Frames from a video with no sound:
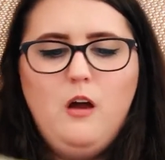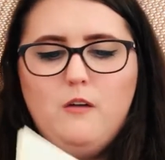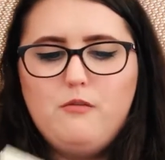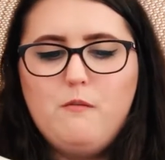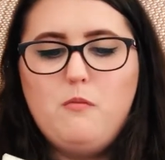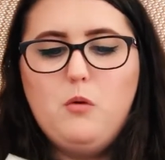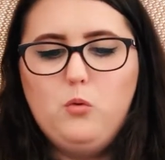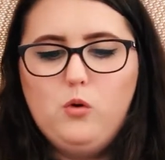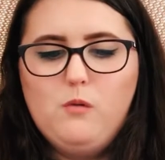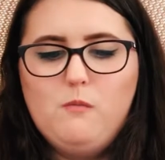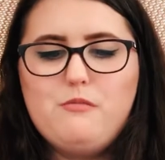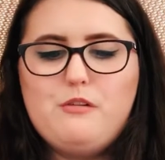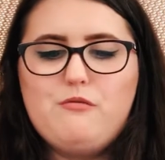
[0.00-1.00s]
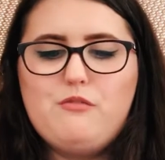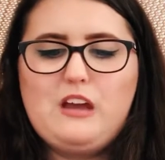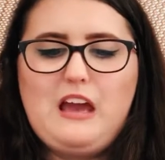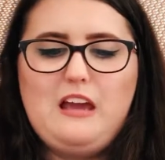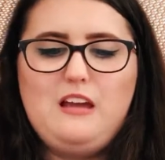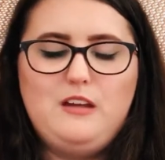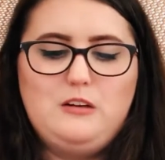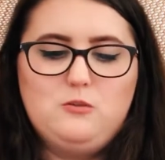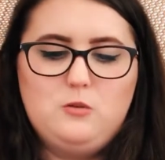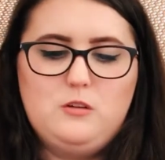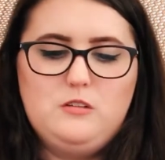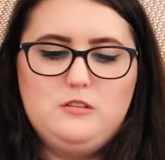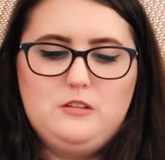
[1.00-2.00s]
from the warmth of the cave
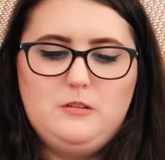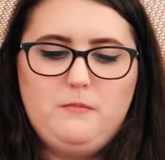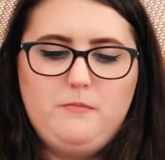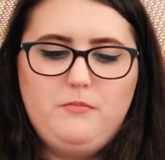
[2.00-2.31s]
entrance.